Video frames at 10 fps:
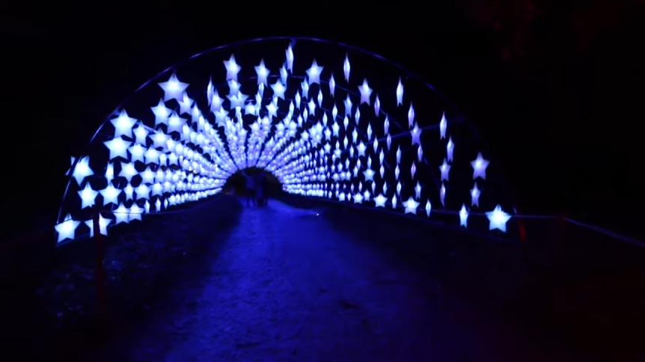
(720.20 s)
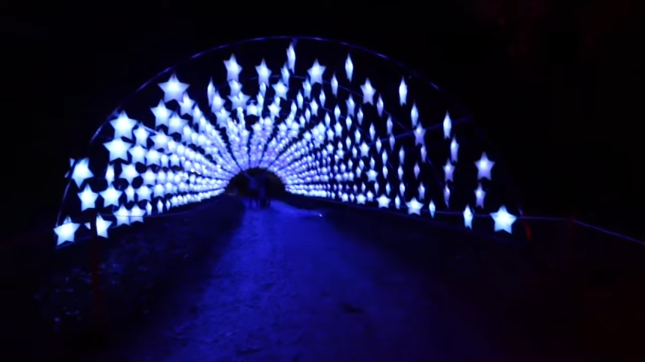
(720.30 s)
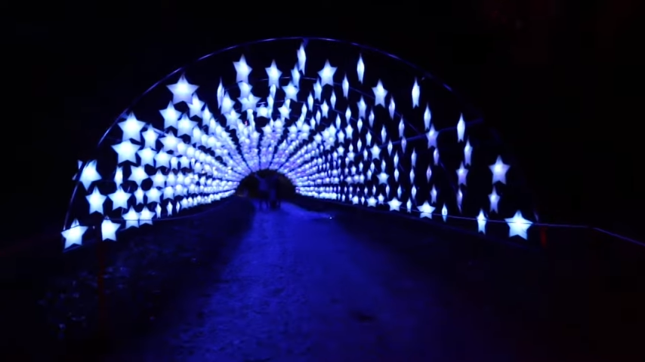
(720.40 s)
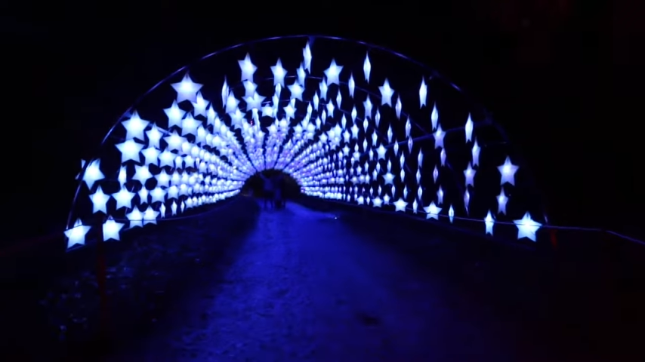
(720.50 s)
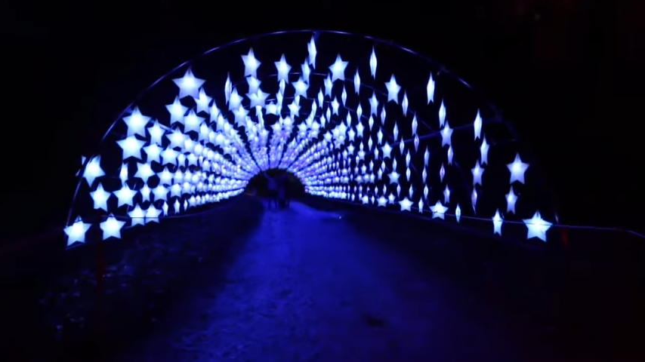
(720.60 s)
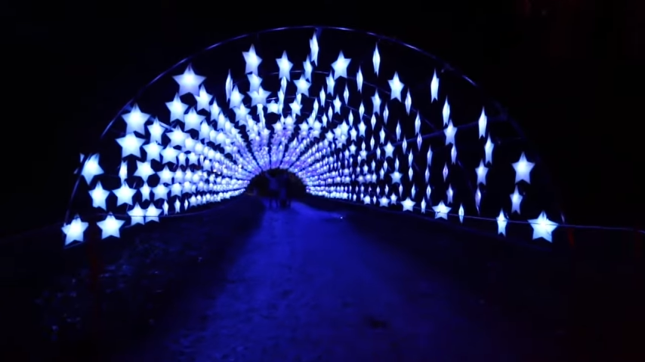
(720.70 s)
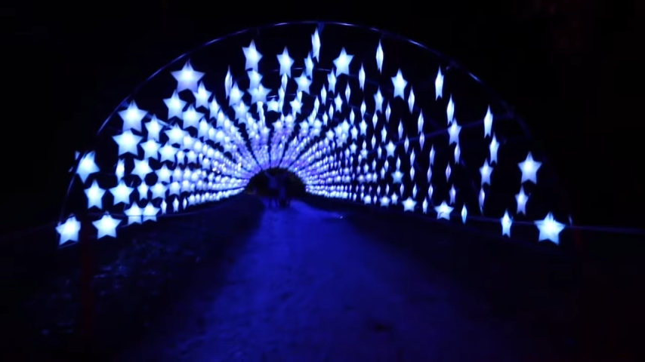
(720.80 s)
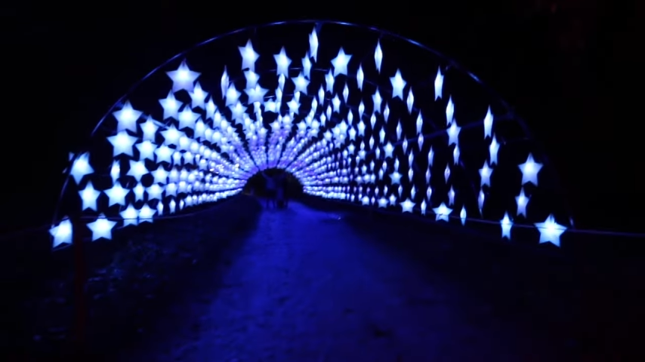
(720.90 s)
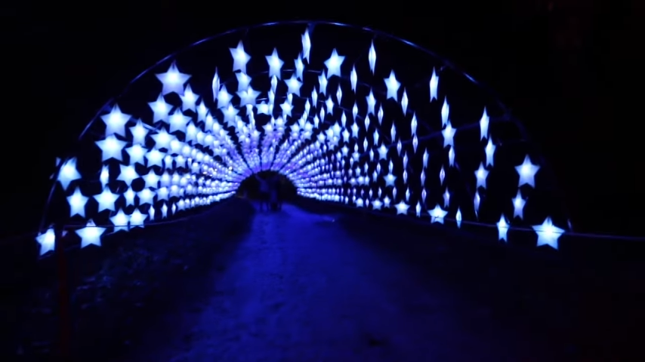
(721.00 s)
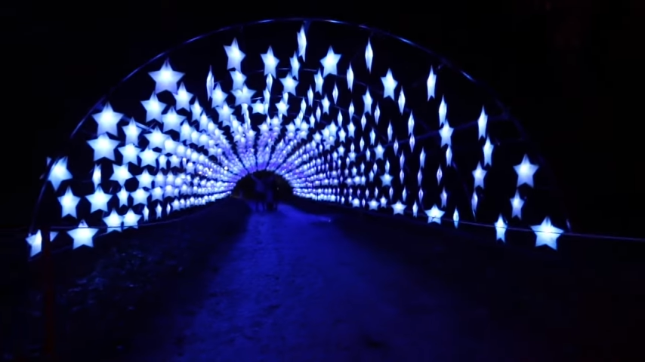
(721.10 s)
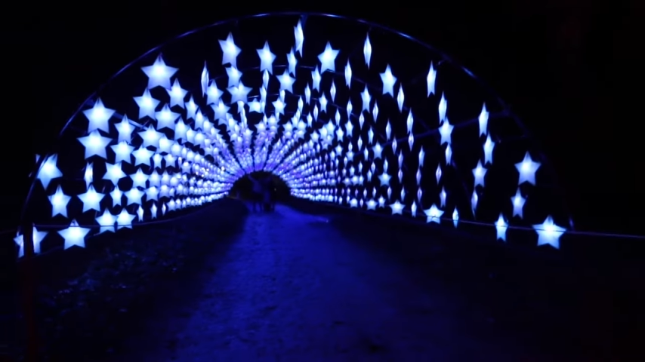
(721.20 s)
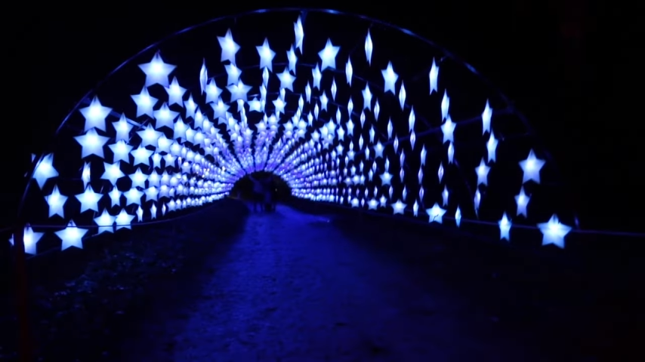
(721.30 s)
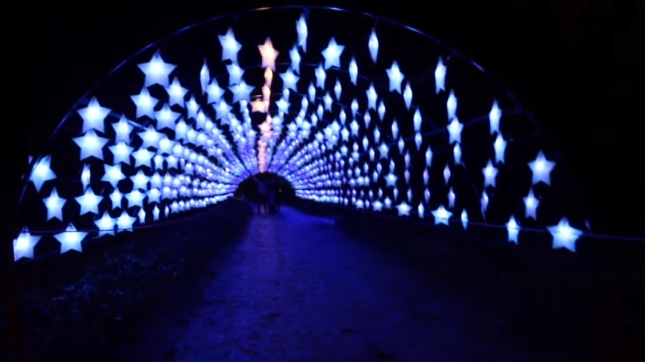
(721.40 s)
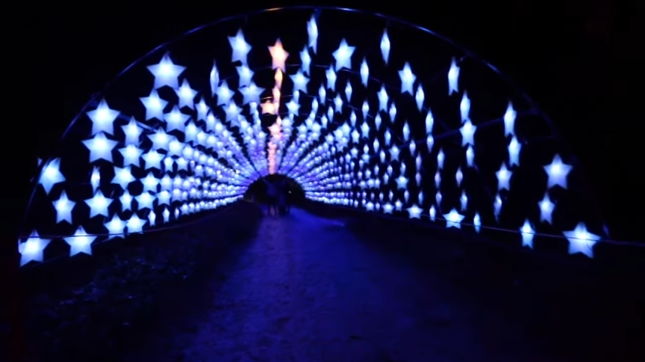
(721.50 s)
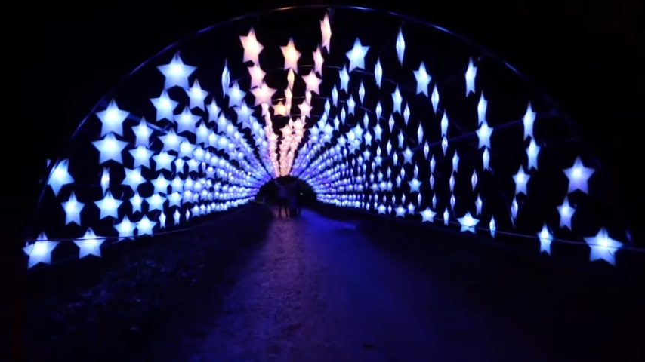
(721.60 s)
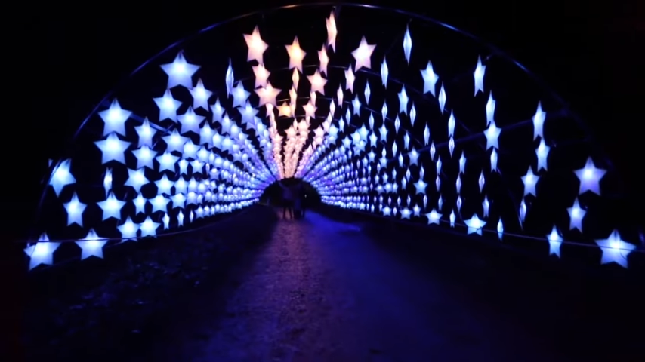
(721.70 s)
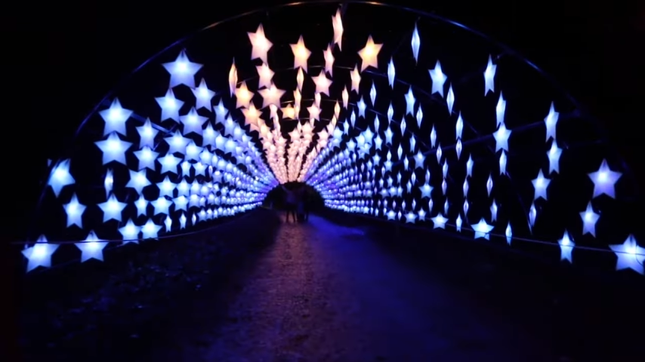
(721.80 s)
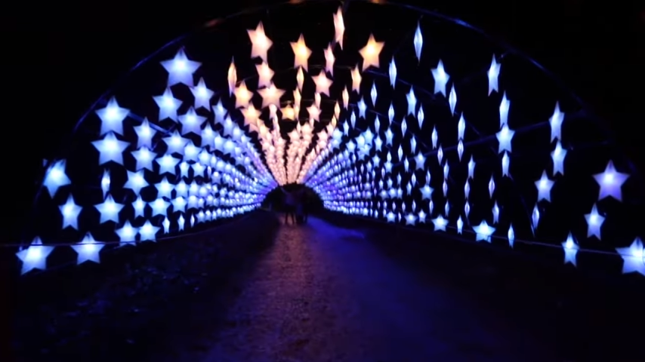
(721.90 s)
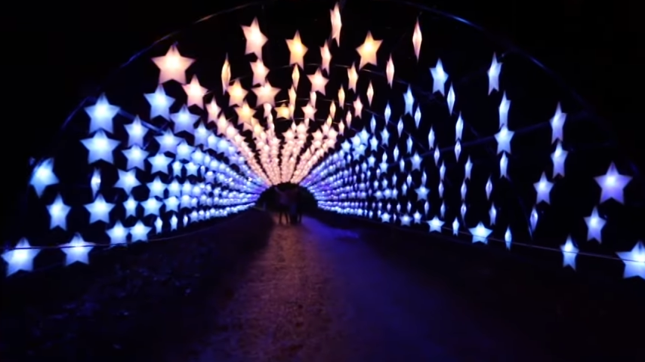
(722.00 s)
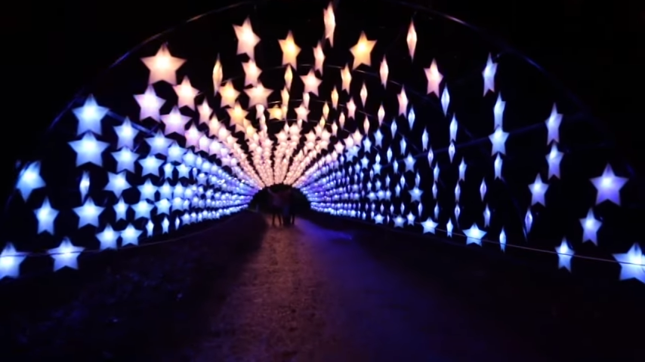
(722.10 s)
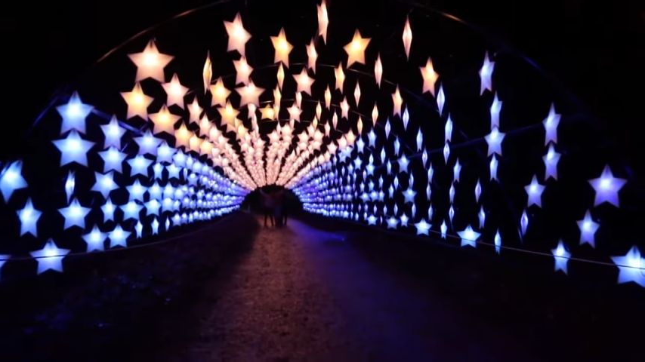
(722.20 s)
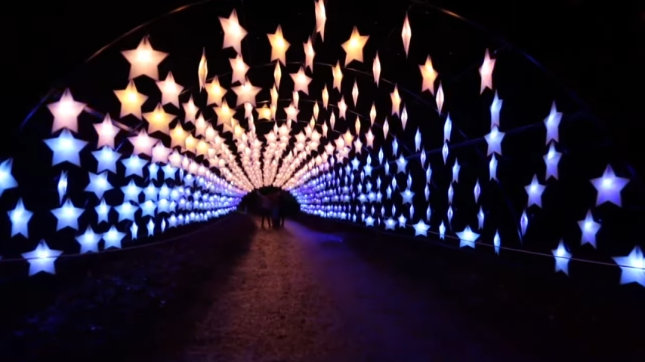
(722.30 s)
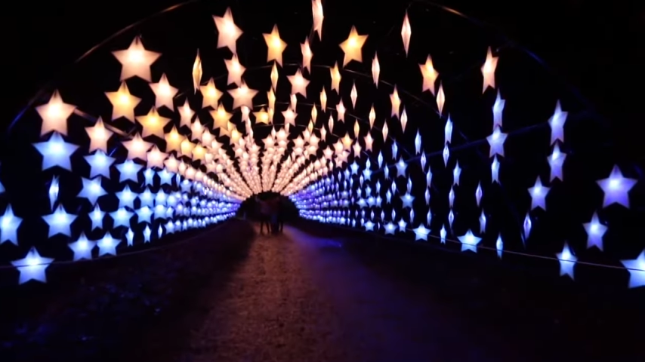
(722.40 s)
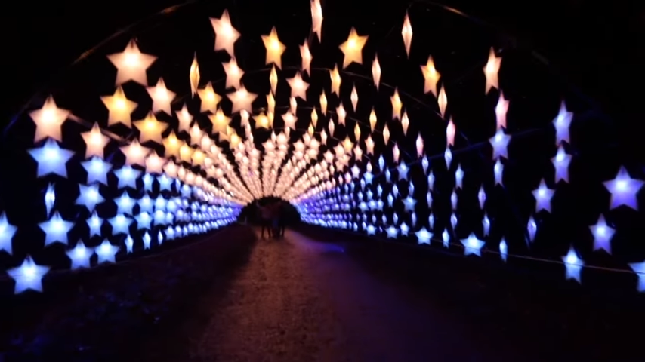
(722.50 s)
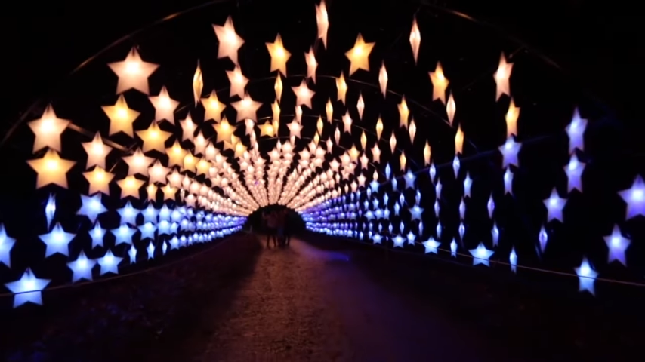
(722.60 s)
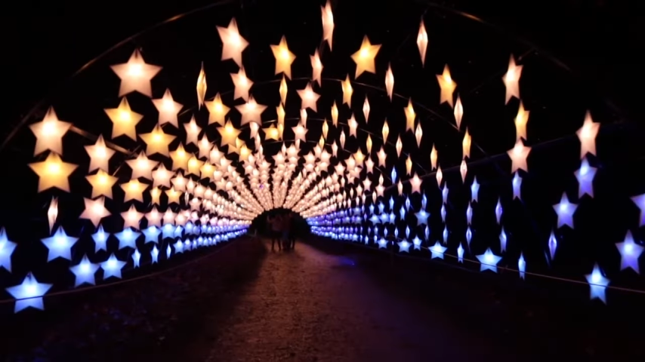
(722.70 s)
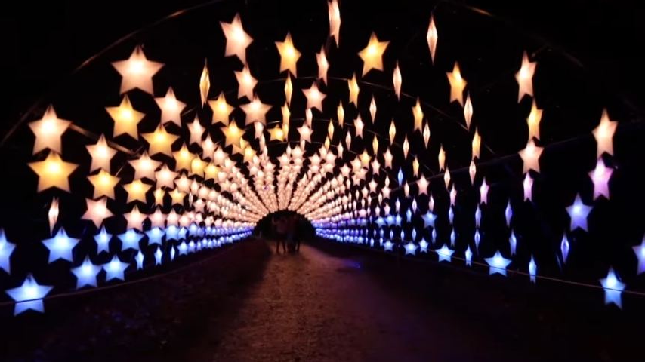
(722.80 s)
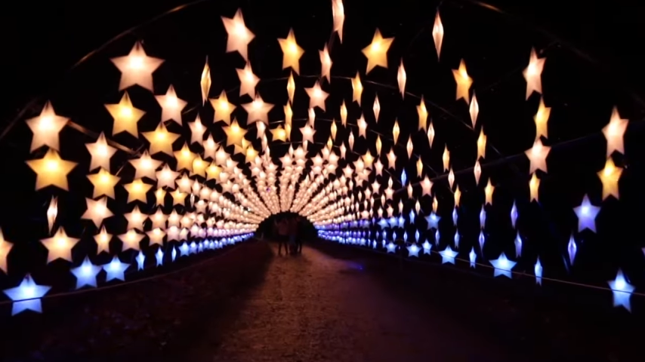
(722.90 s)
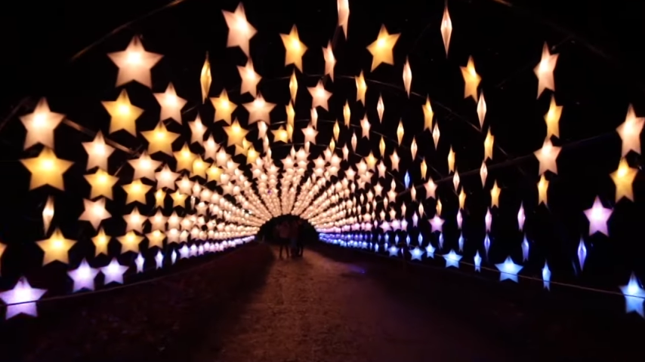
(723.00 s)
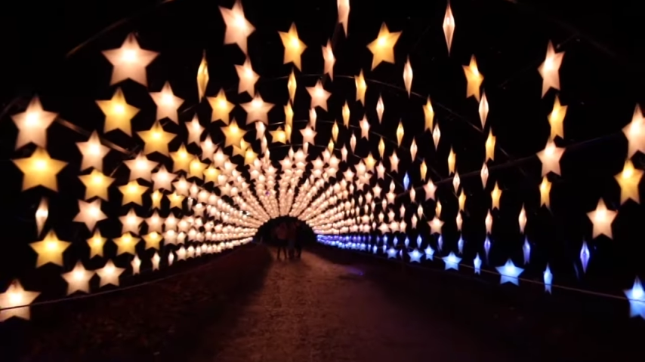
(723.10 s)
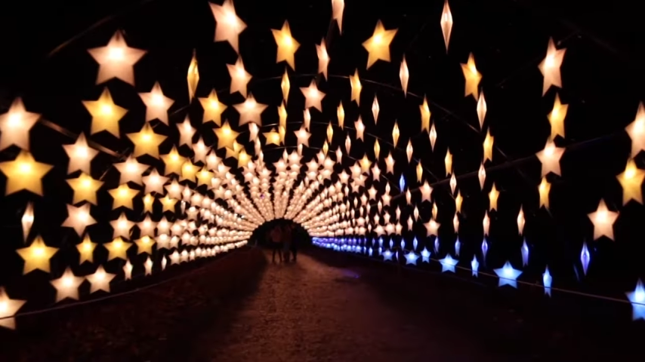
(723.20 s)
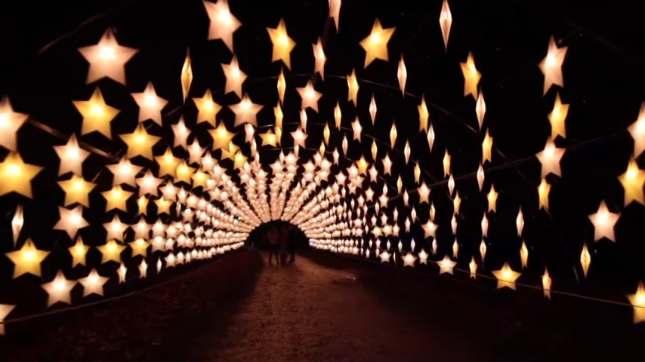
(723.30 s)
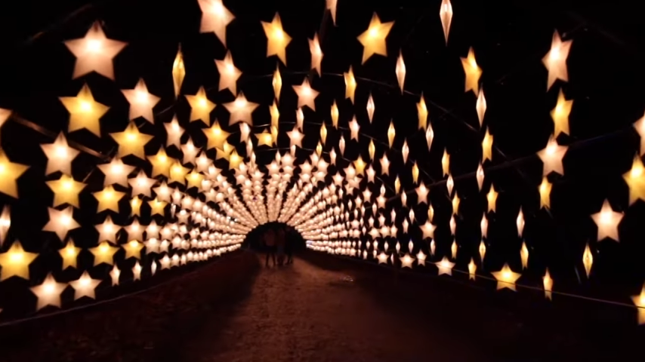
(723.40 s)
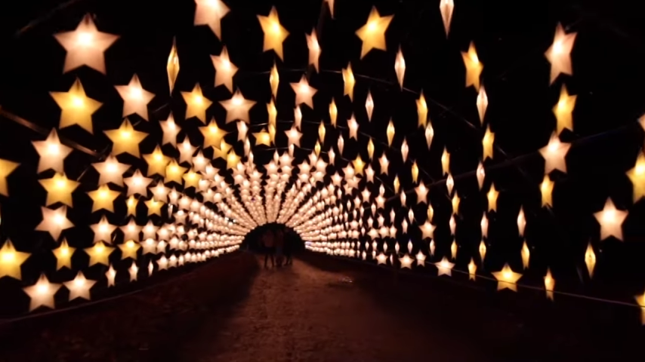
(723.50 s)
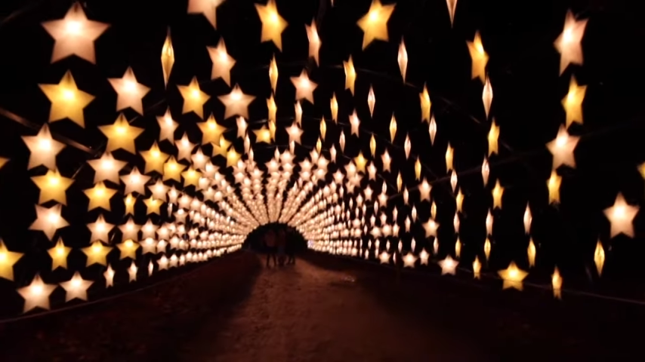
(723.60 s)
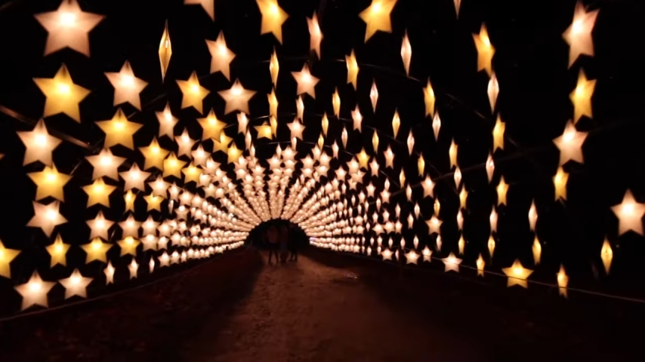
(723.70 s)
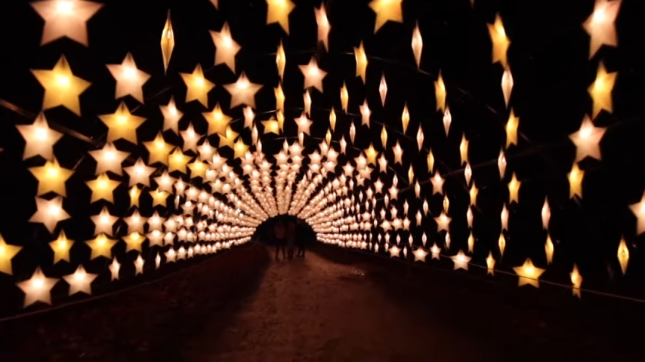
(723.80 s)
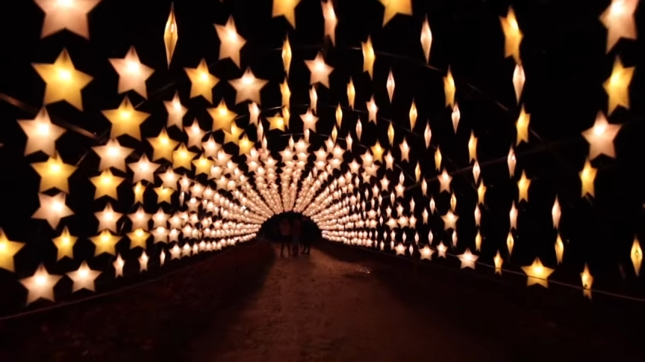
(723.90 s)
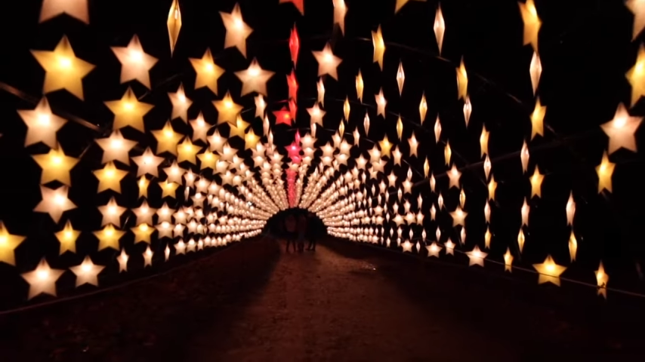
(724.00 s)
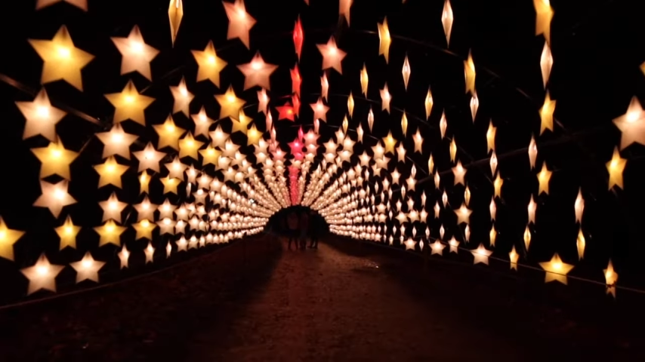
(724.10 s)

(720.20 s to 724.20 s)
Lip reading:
(no speaker visible)